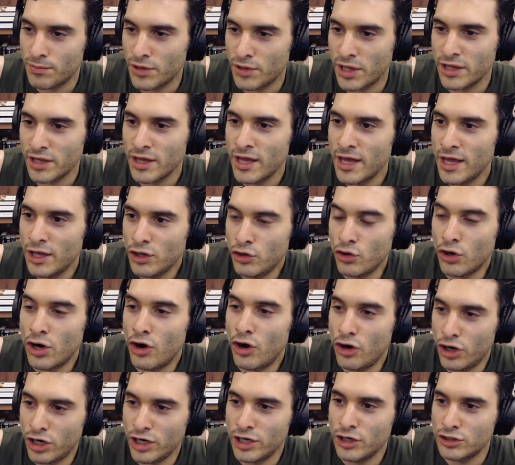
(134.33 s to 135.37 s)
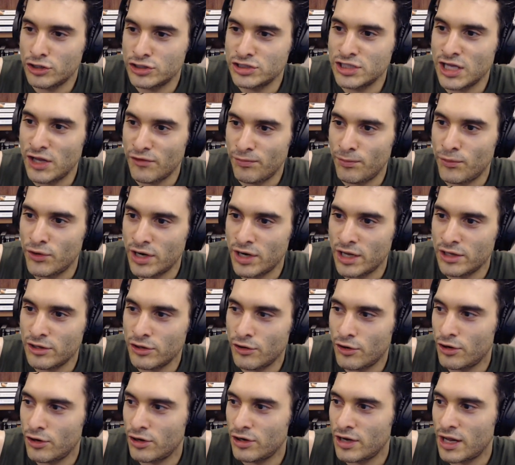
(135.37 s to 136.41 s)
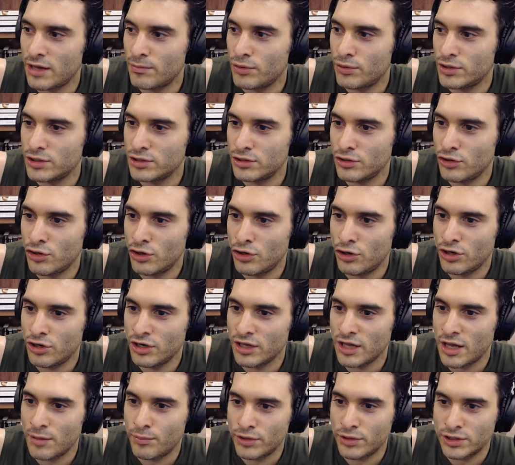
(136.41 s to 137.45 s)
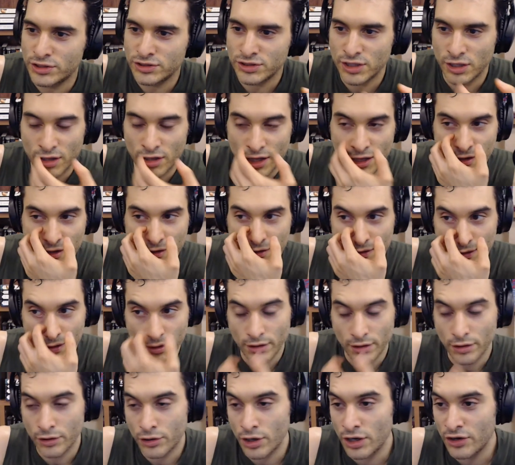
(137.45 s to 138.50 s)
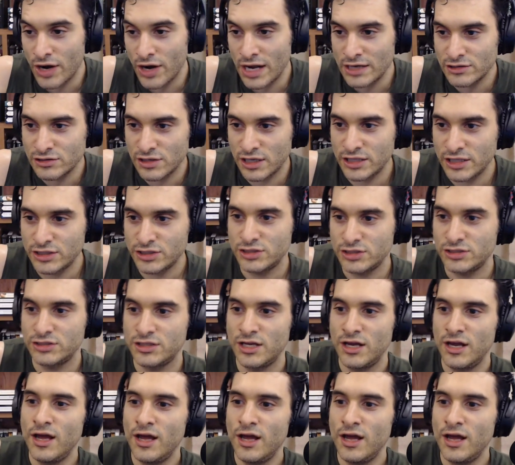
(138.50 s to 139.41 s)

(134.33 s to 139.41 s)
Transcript: Like you're hurting yourself more than you hurt that per- you're hurting that person. Like congratulations.